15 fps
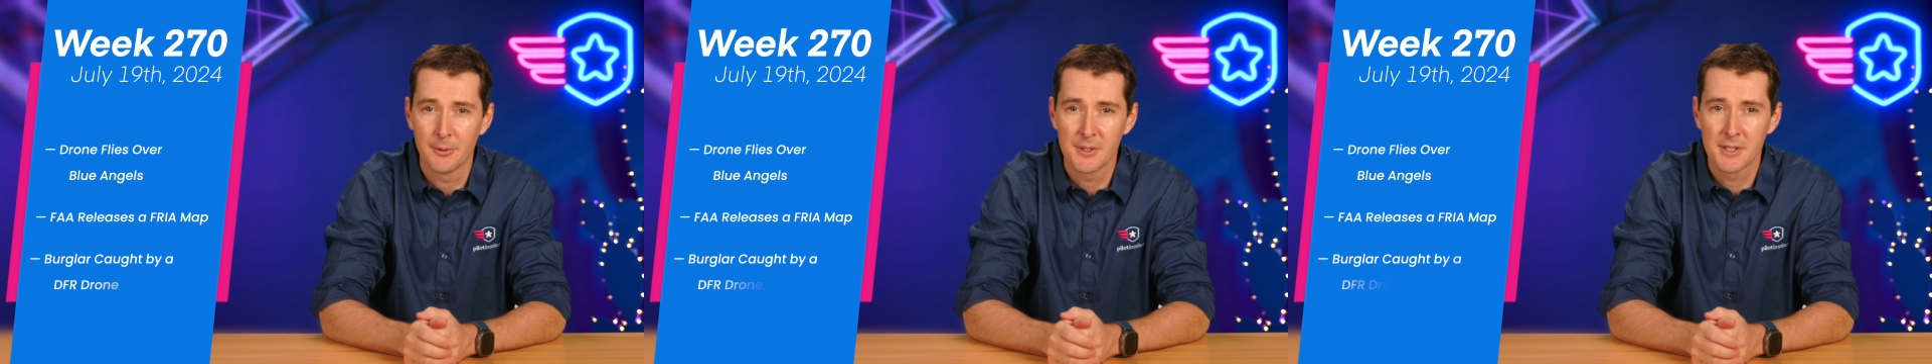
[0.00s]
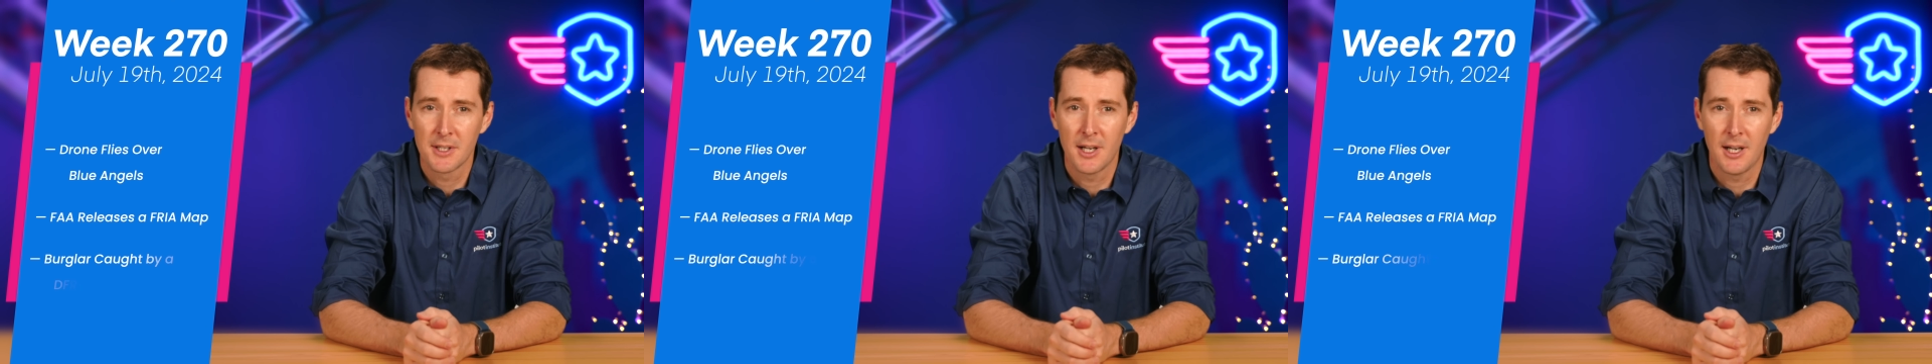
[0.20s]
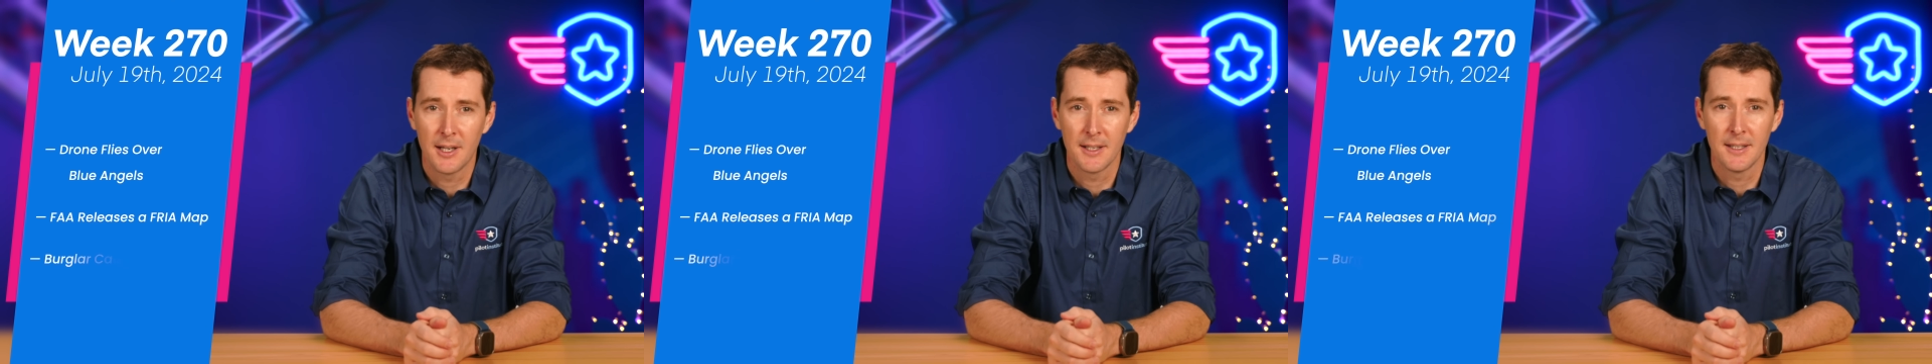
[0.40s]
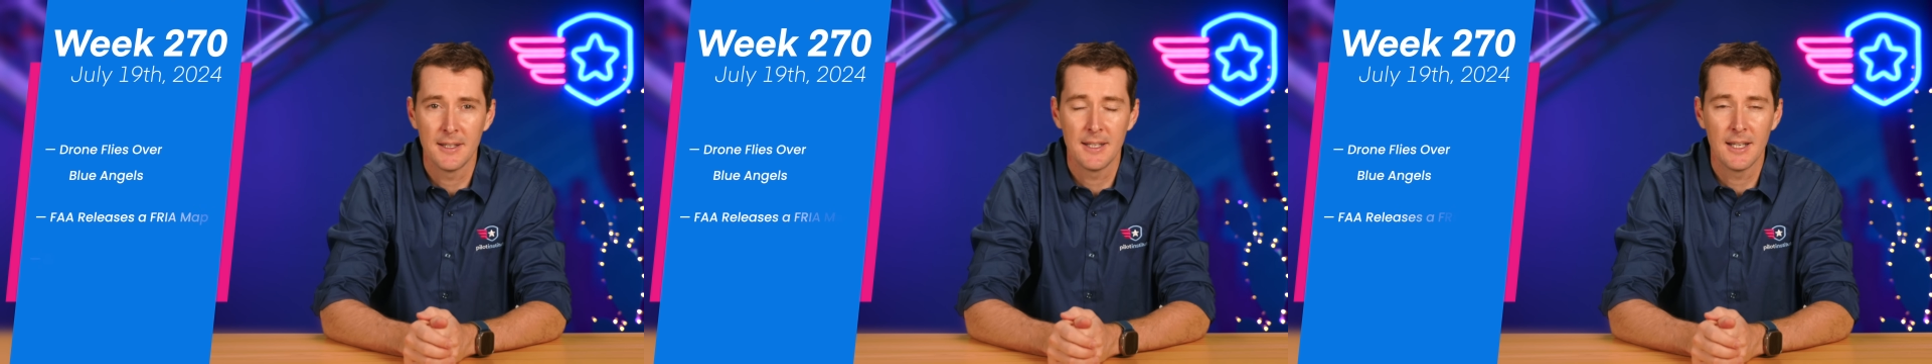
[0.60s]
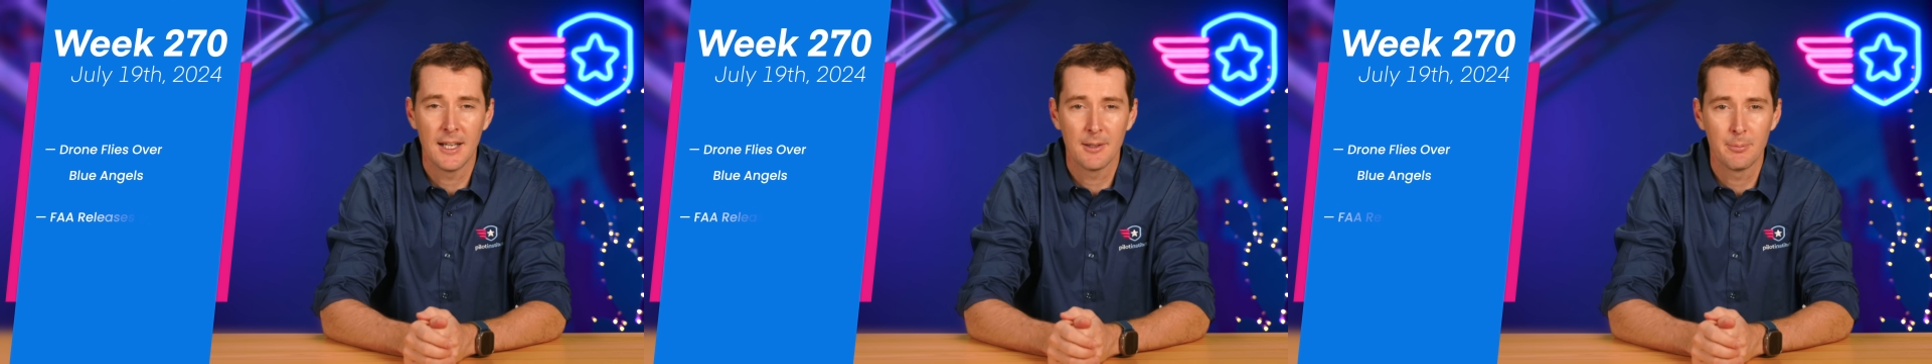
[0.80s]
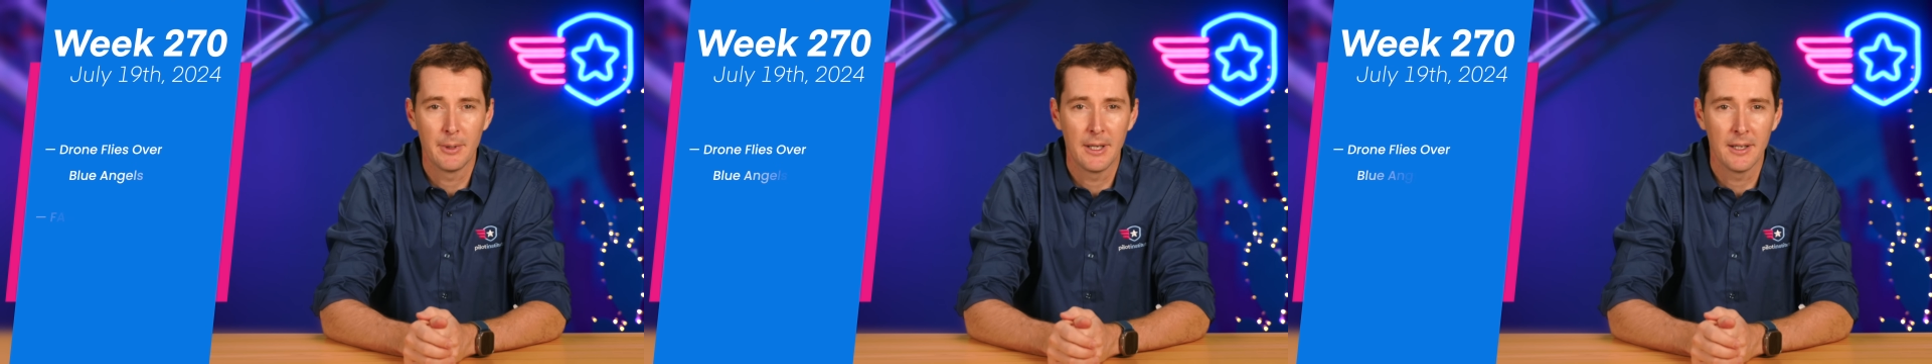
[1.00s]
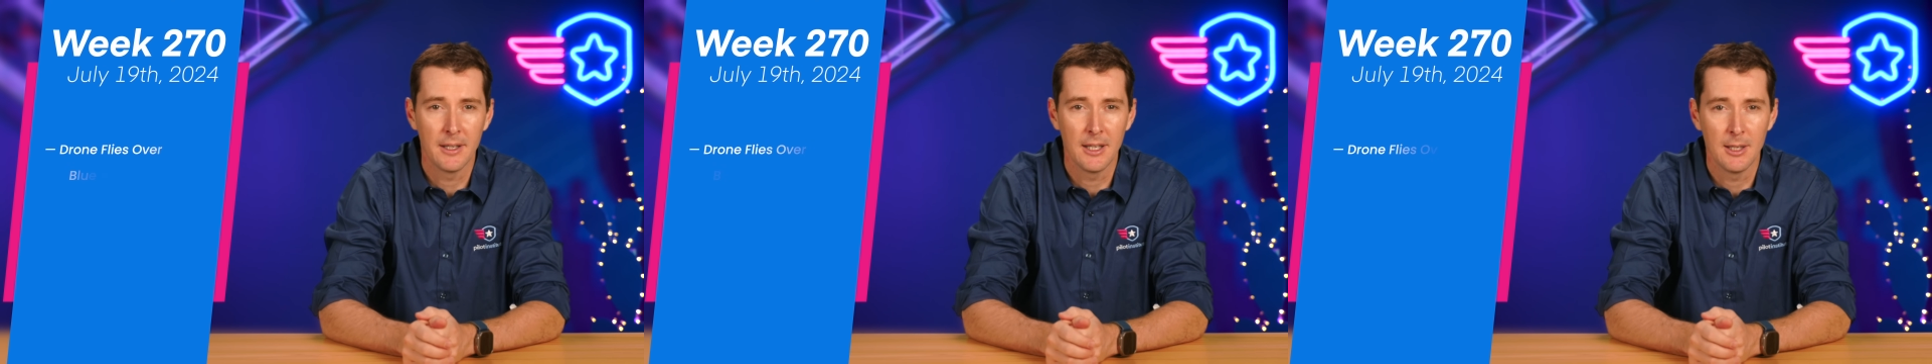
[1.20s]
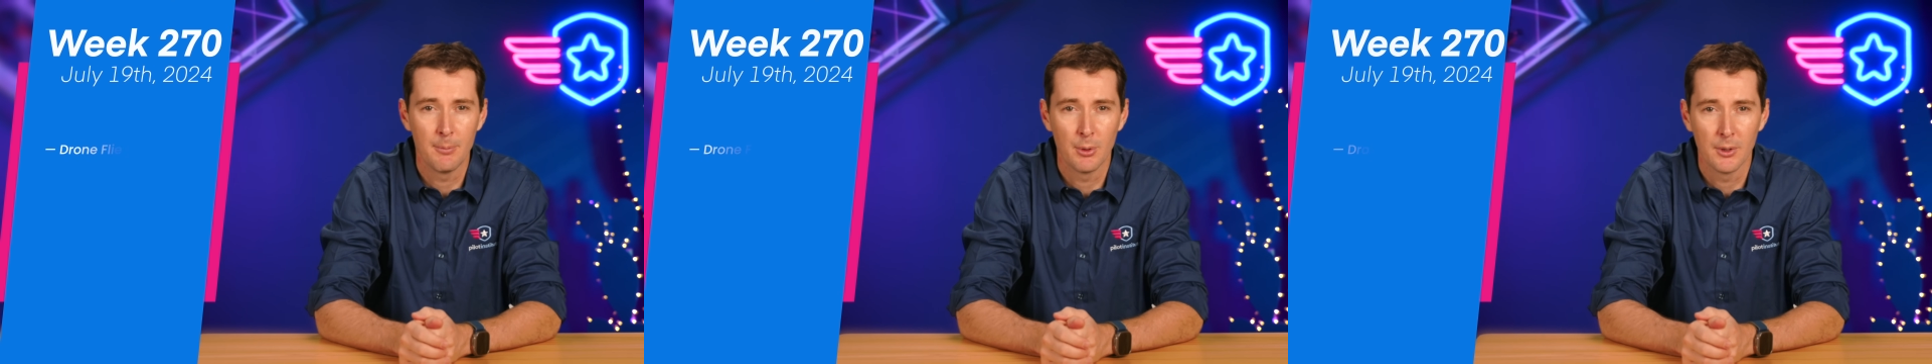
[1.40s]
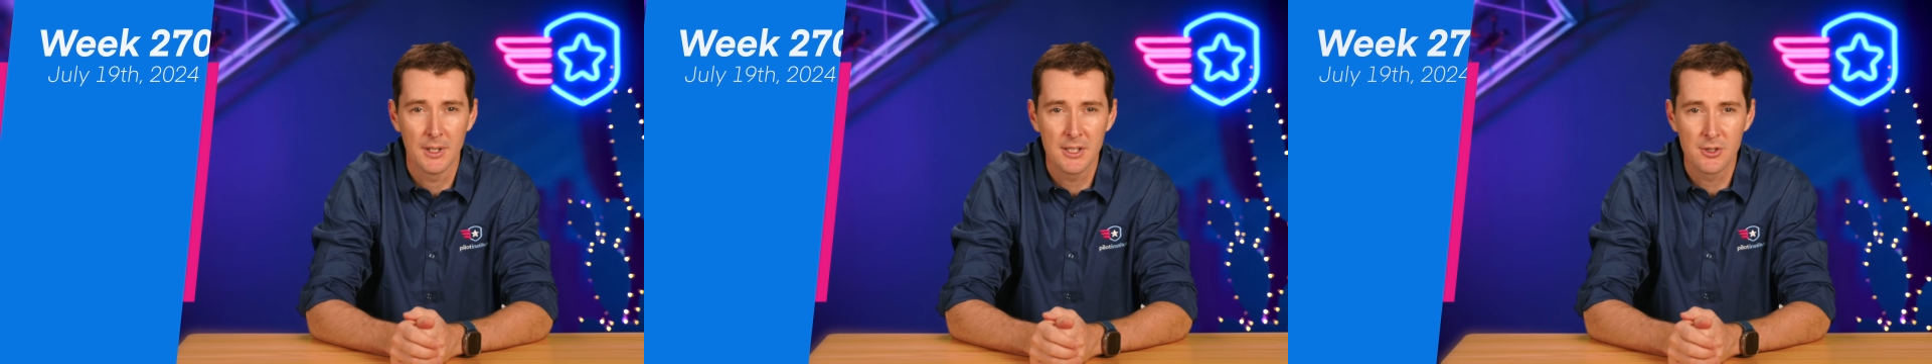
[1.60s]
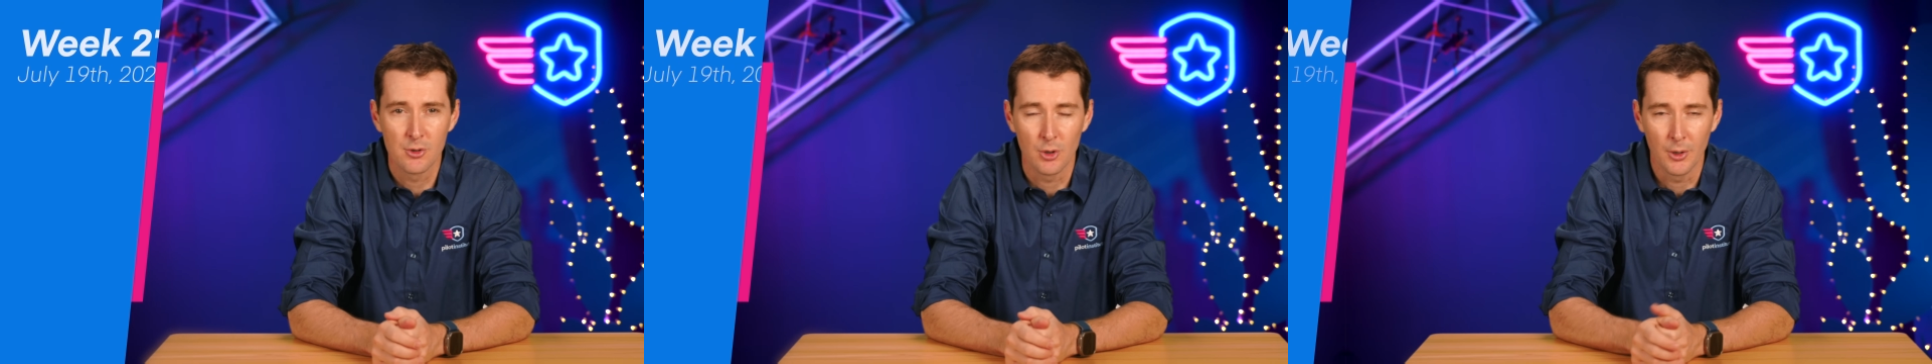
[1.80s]
was caught in the act by a
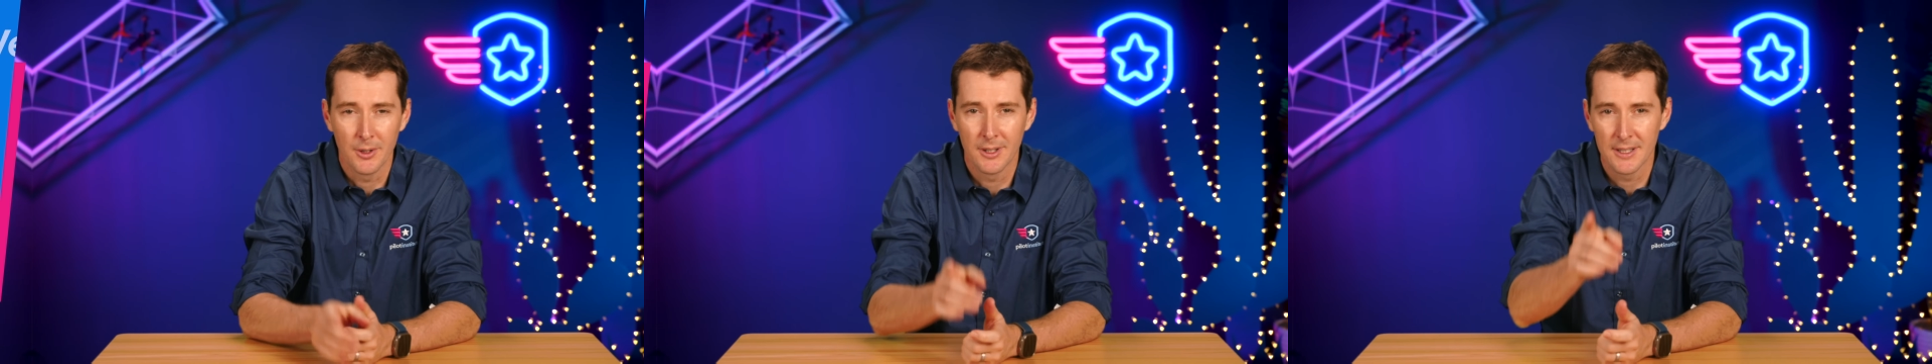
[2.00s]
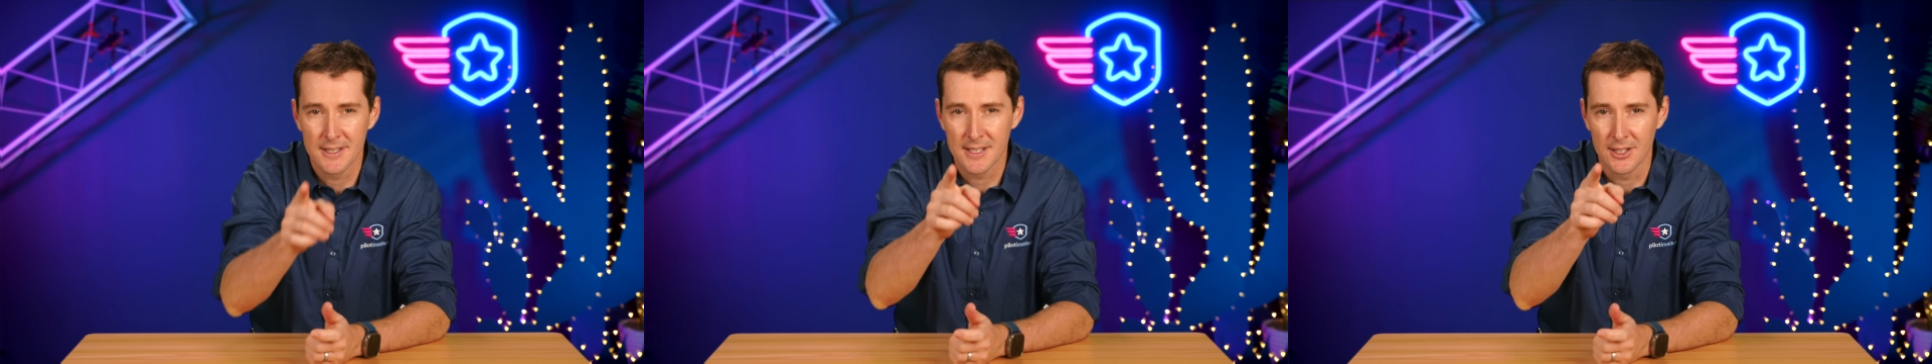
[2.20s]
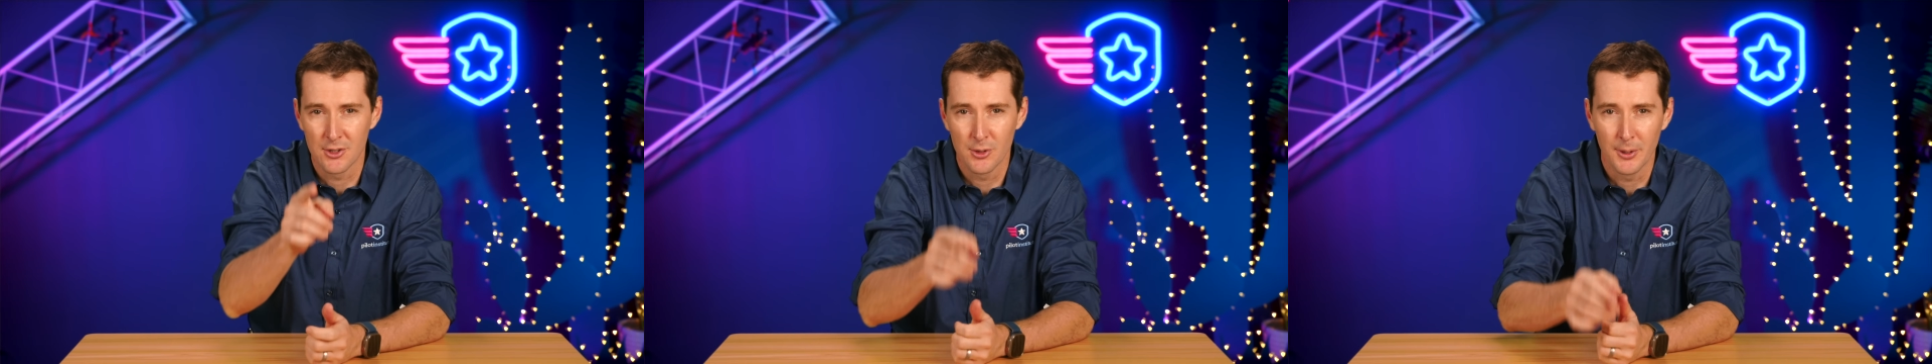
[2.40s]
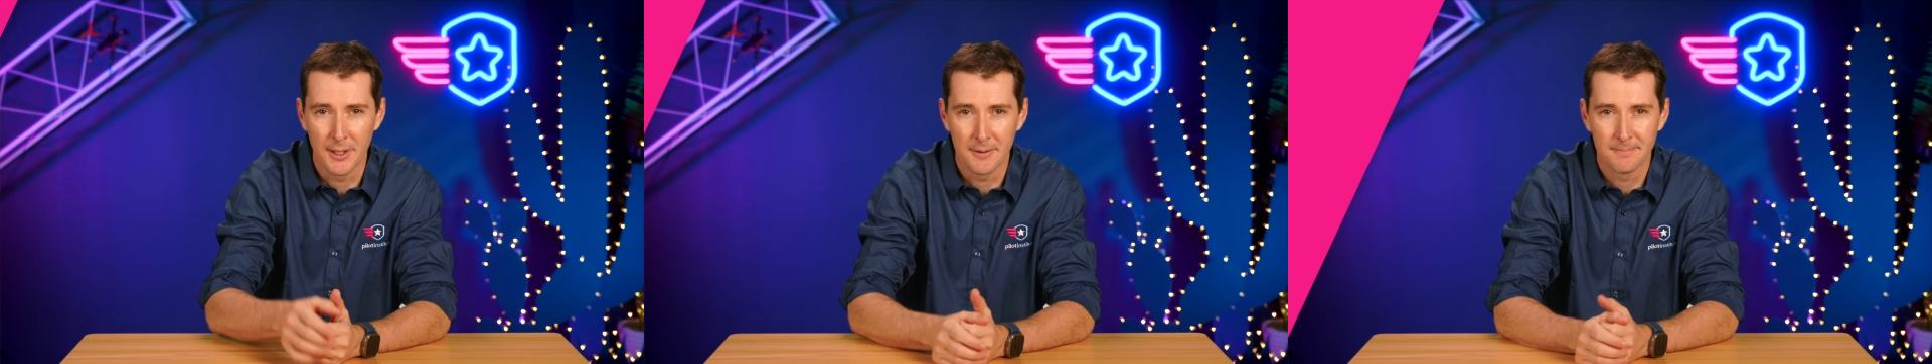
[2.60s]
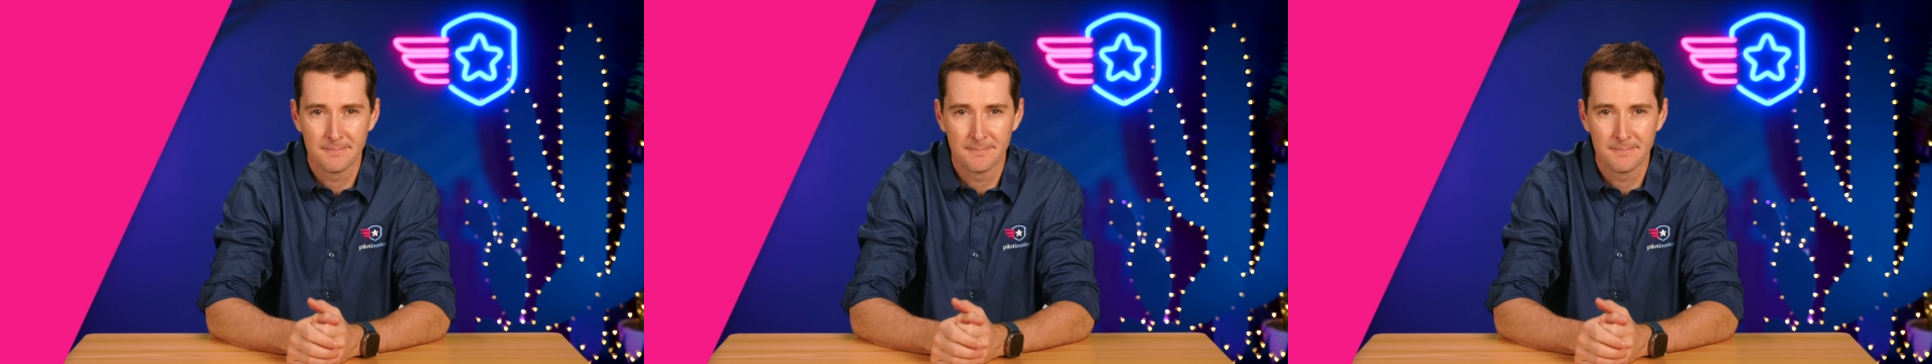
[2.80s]
police drone. Let's get to it.